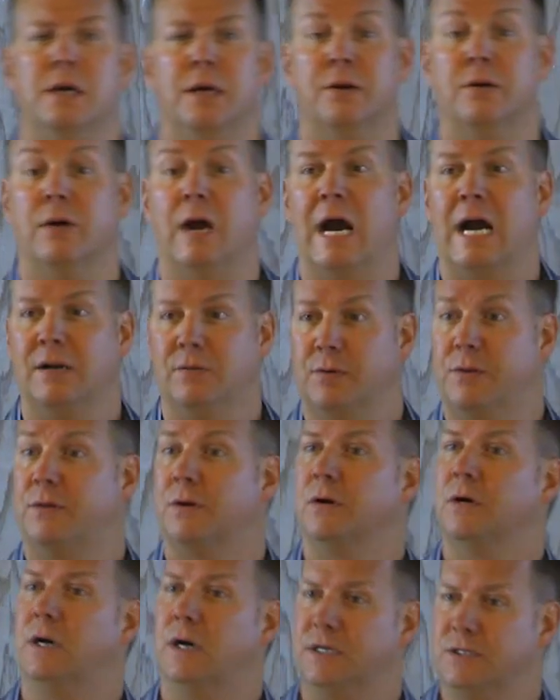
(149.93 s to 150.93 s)
interact
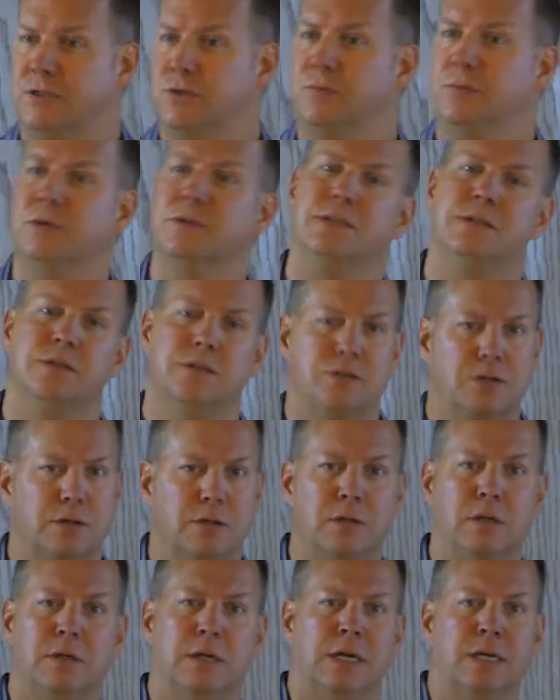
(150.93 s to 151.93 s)
with our customers,
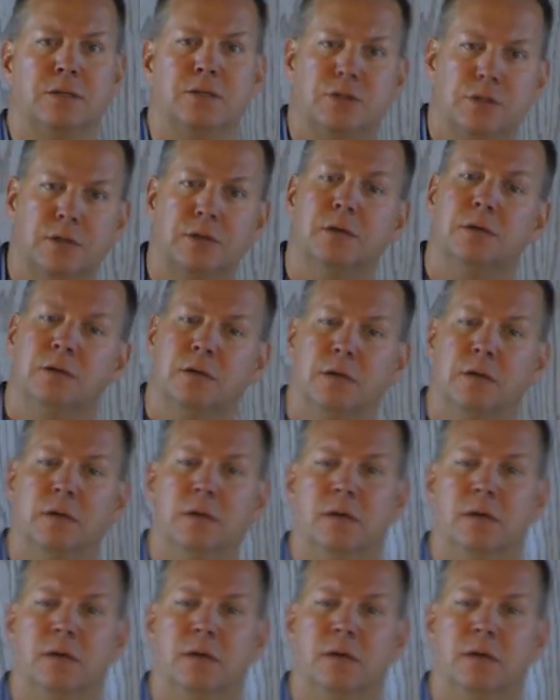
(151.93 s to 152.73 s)
internal and external?